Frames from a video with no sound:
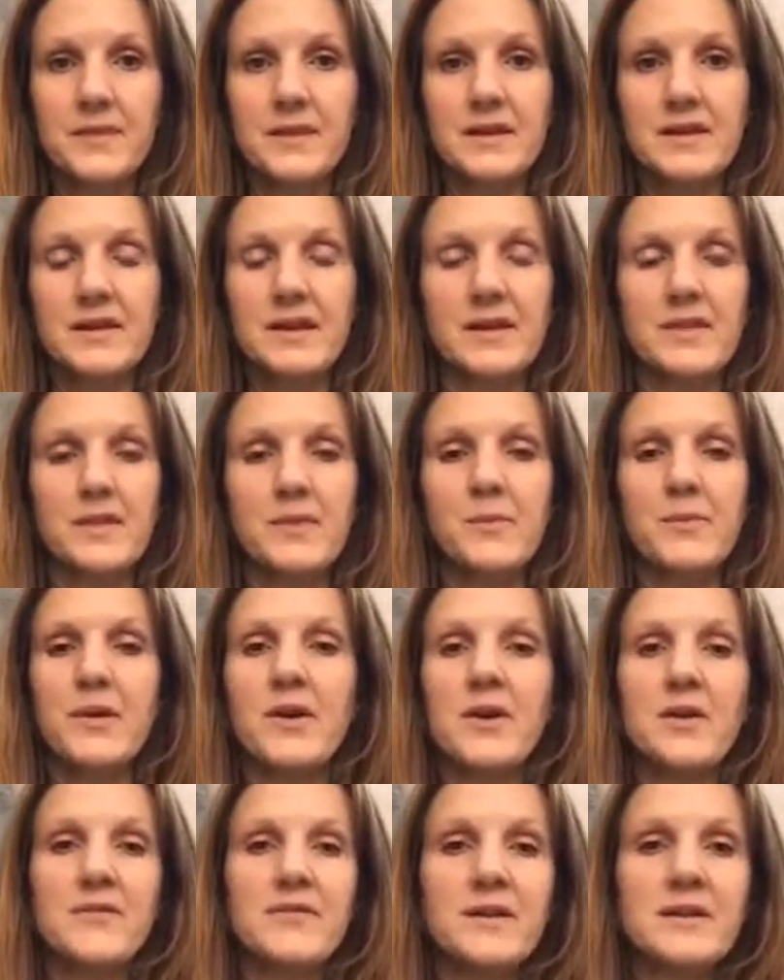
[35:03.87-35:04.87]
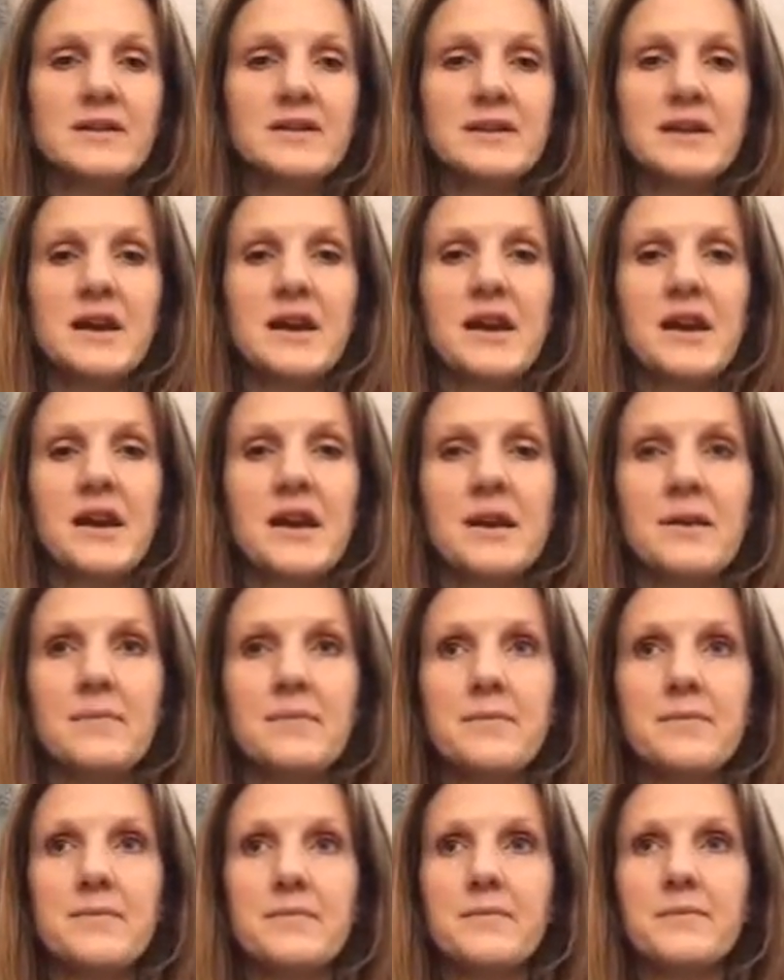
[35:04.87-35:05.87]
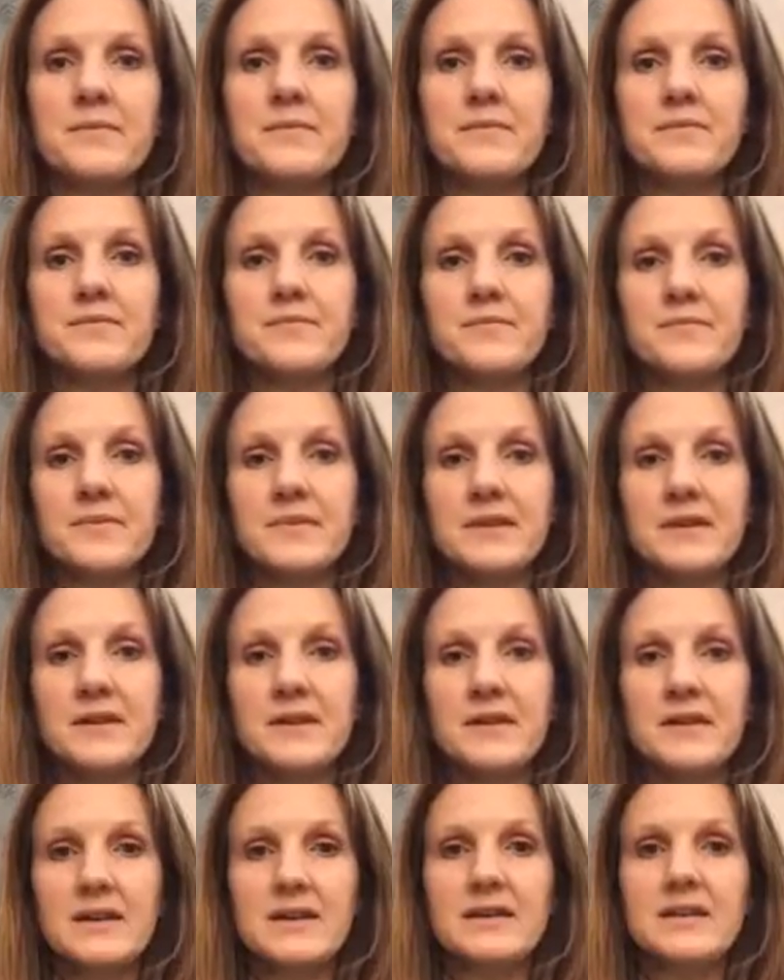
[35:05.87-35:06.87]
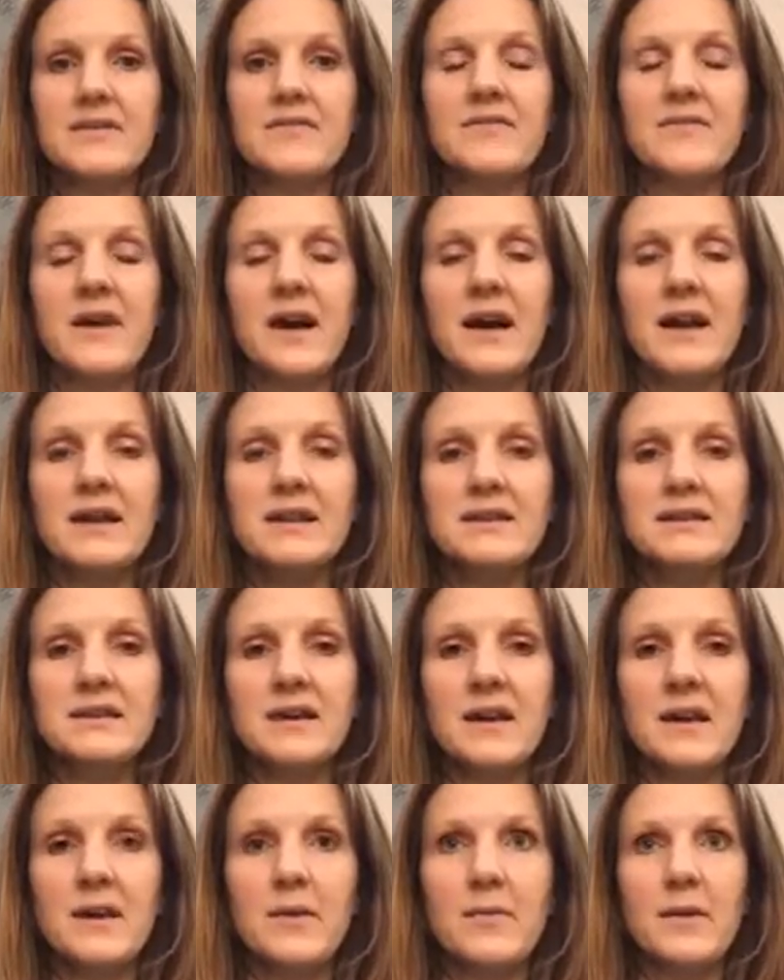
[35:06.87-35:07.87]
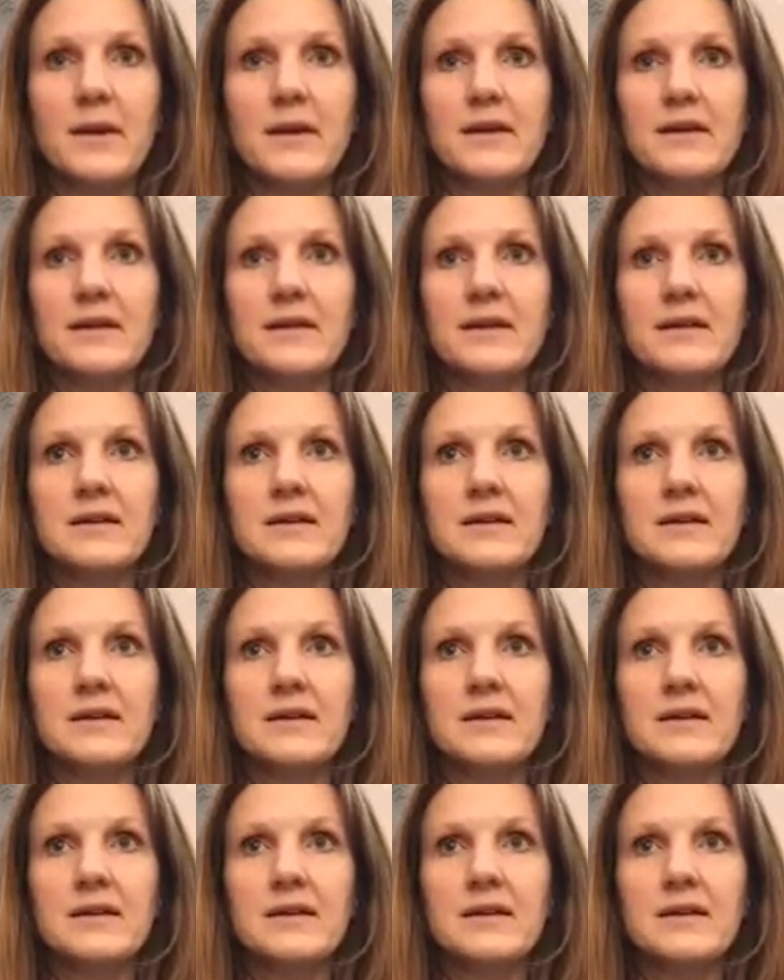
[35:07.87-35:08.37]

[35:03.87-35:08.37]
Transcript: in the perfect time, divine timing.